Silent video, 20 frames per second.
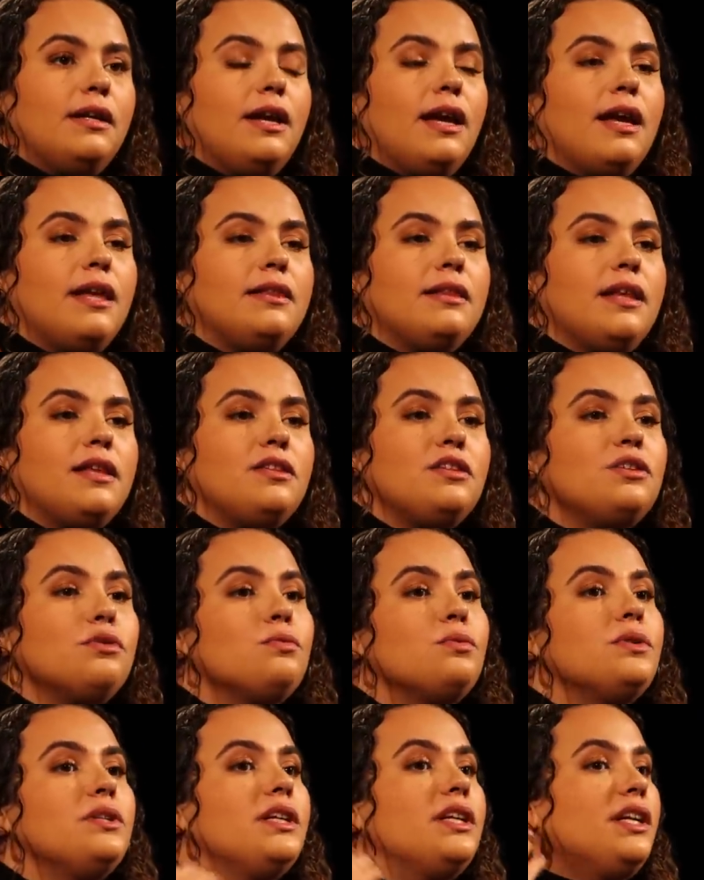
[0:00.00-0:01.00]
And then you
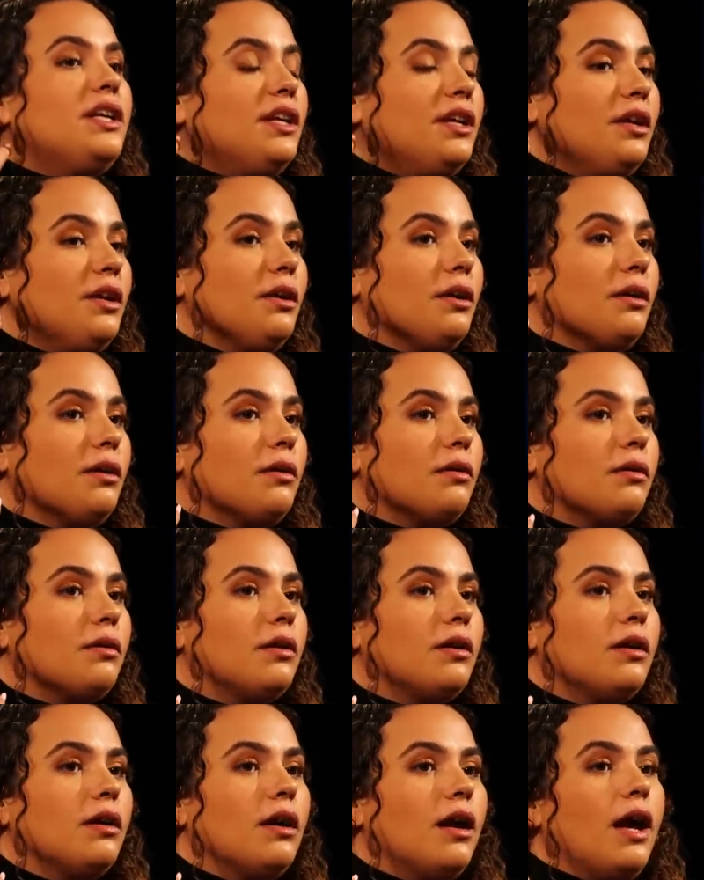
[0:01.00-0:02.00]
would hear
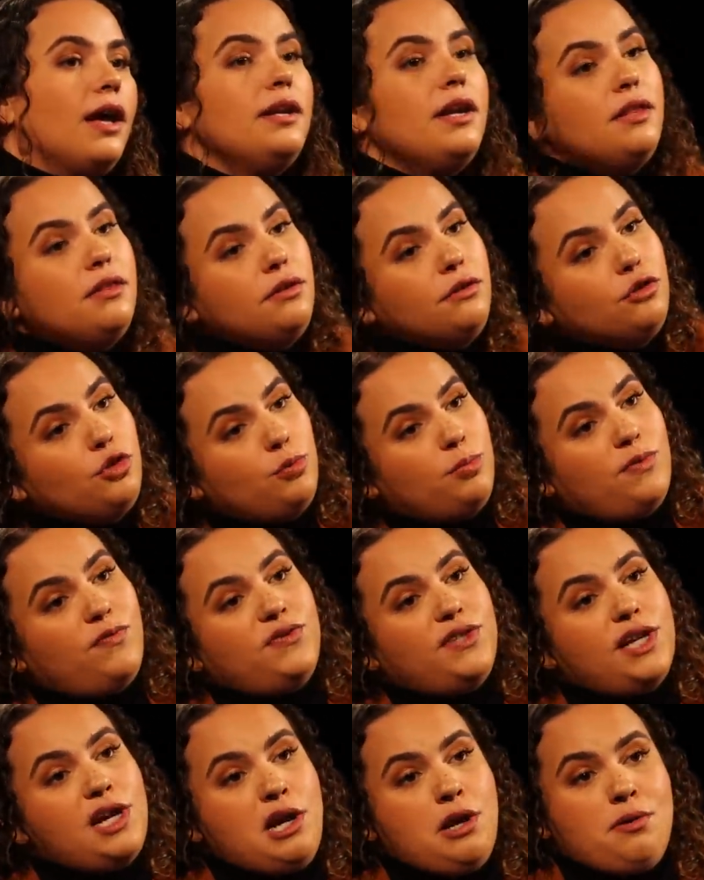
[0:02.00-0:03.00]
another group of
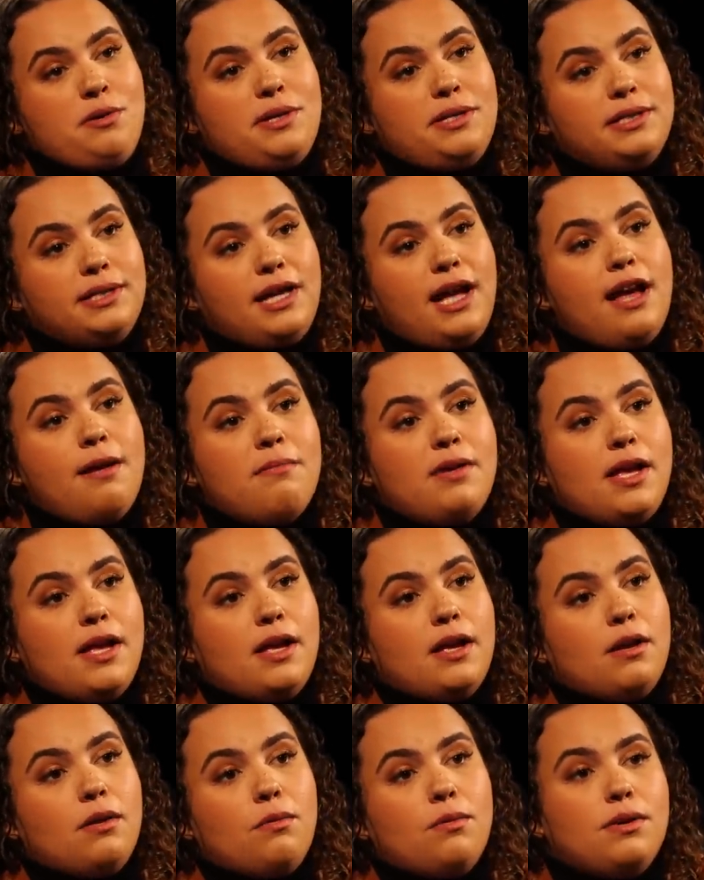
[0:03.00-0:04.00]
terrorists
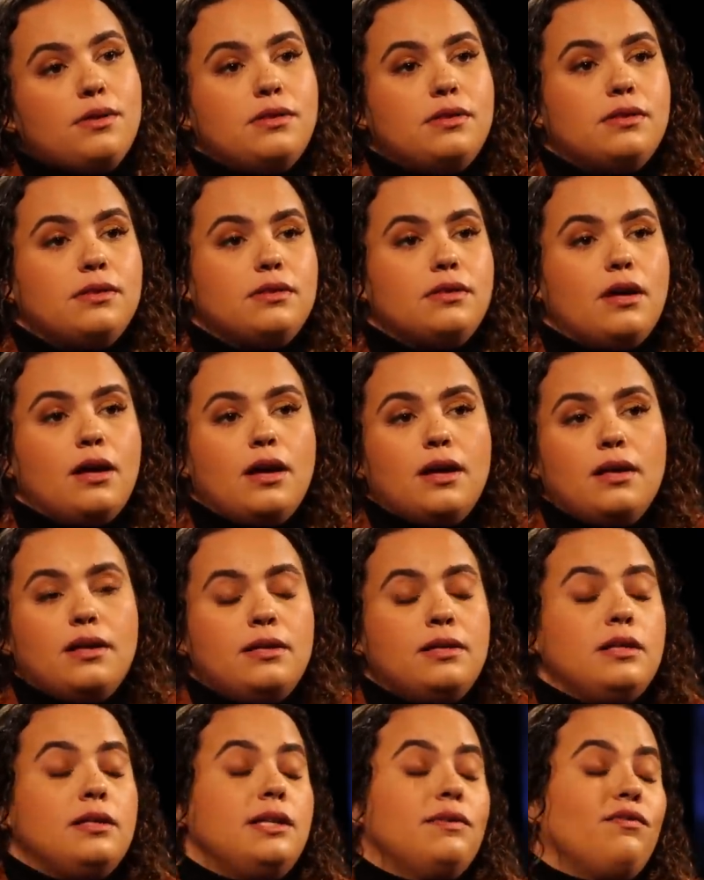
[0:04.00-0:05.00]
coming with
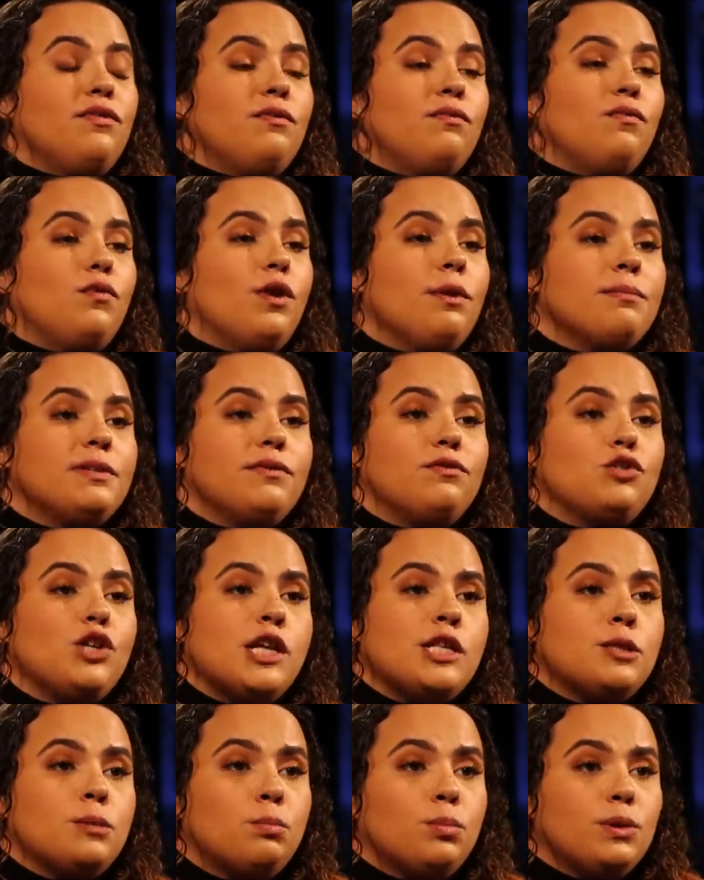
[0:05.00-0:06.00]
in the different forms of
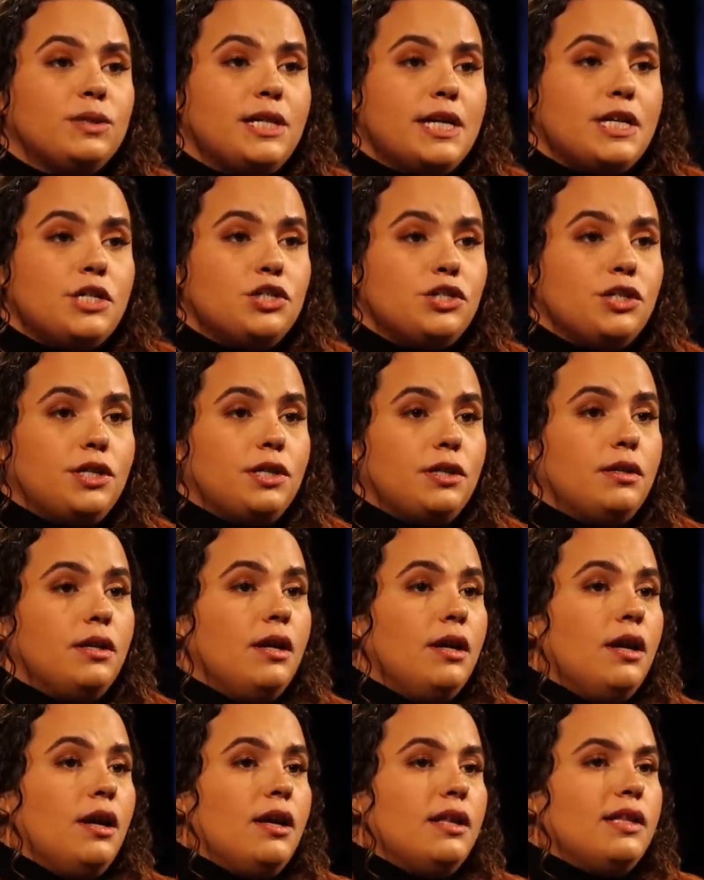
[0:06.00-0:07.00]
transportation.
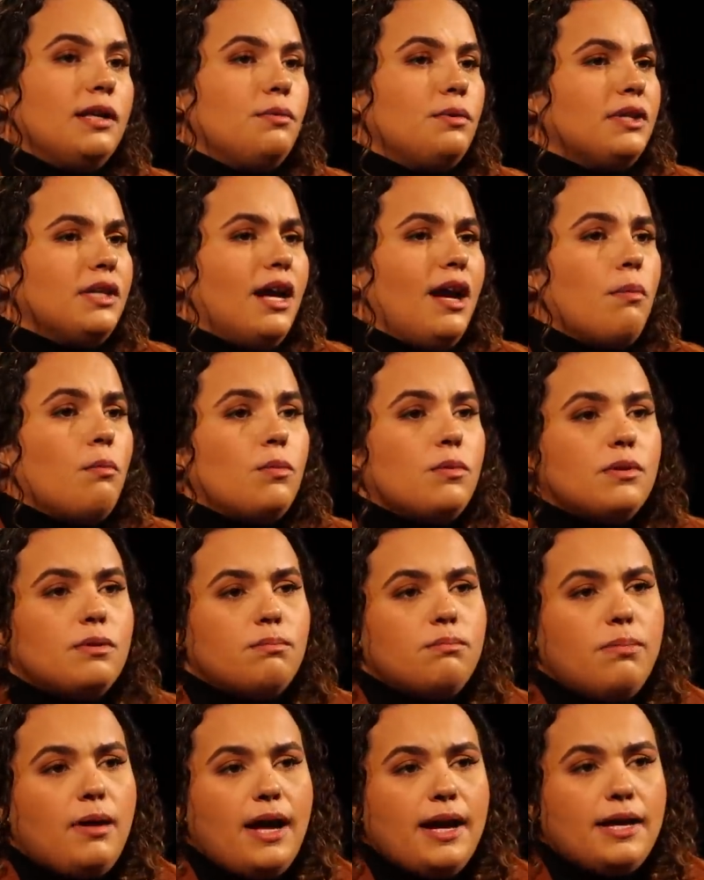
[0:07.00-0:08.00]
They would come
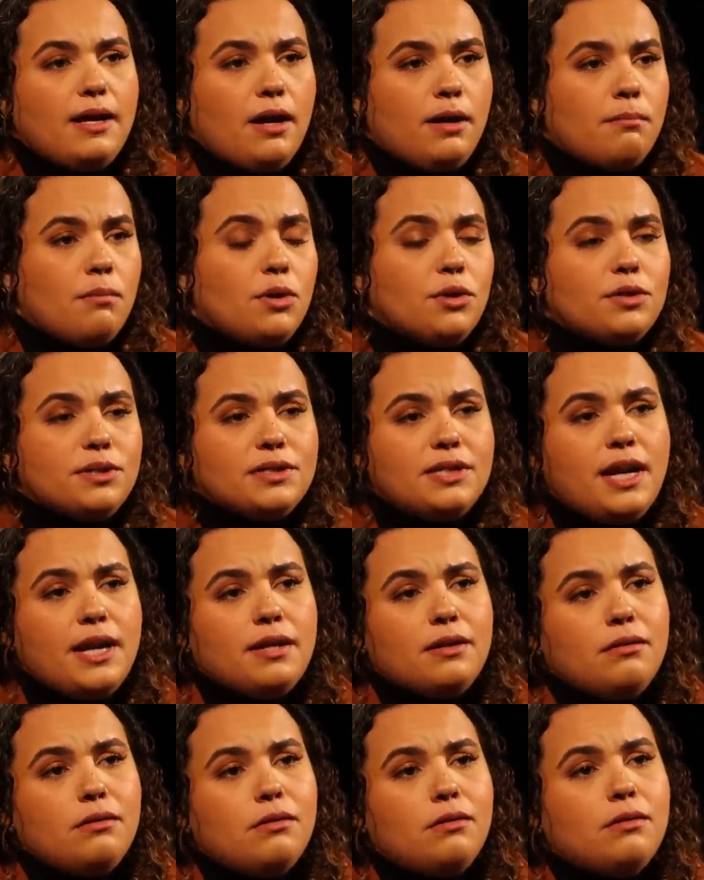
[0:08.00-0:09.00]
on
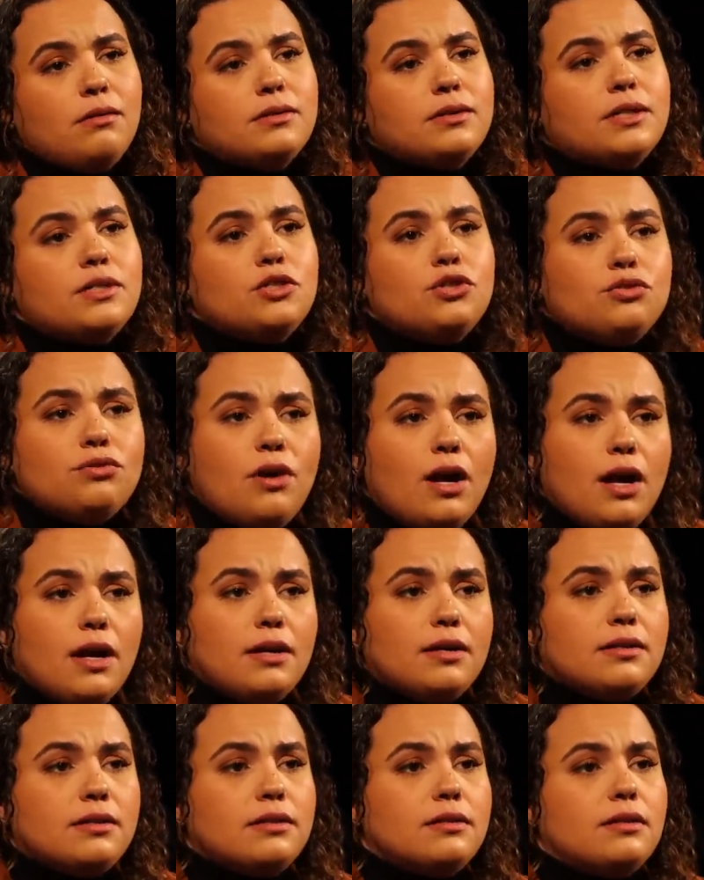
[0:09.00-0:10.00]
motorcycles, on
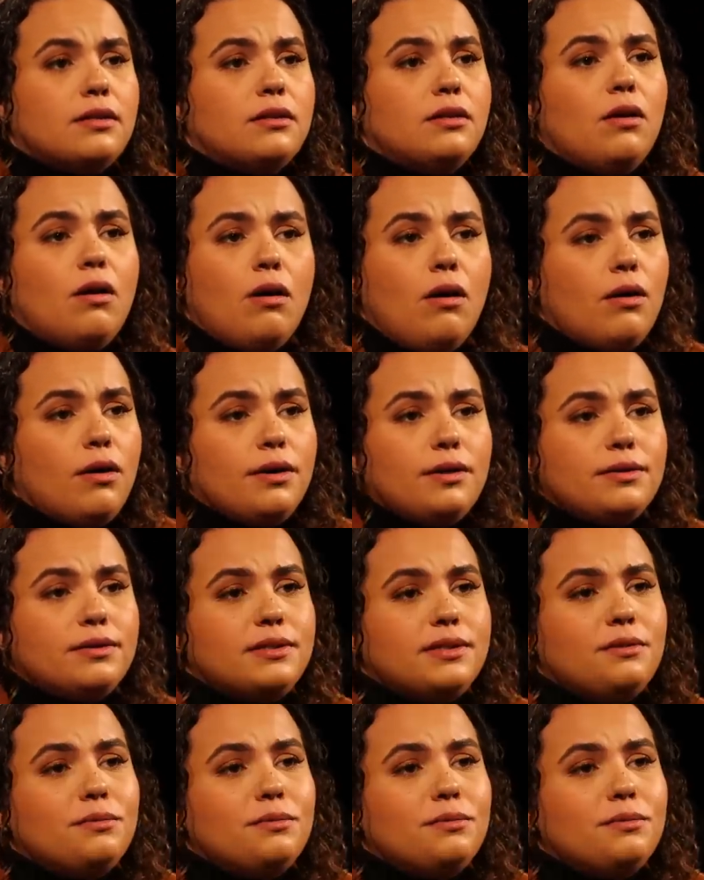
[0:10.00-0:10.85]
trucks, on cars.